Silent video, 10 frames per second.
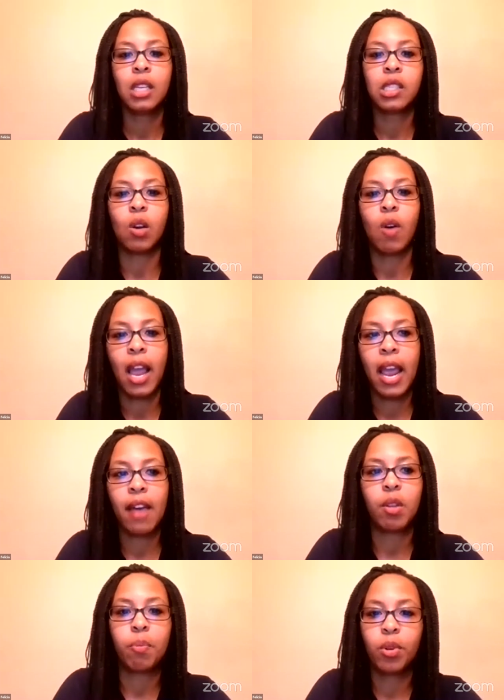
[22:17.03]
So I
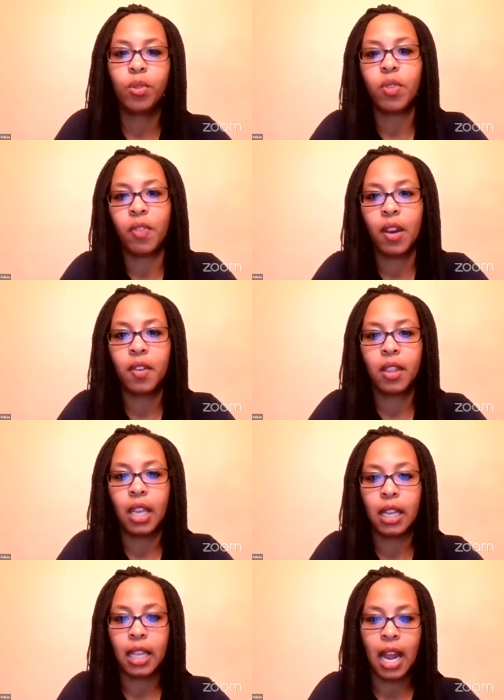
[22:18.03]
have the proof of
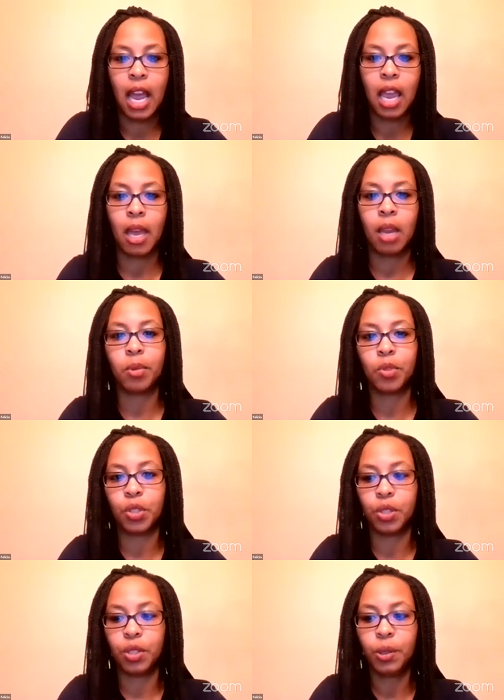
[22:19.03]
everything that I am able
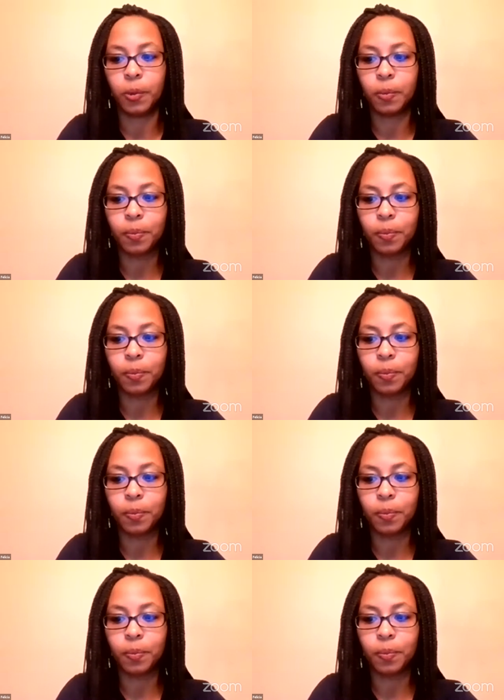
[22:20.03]
to do.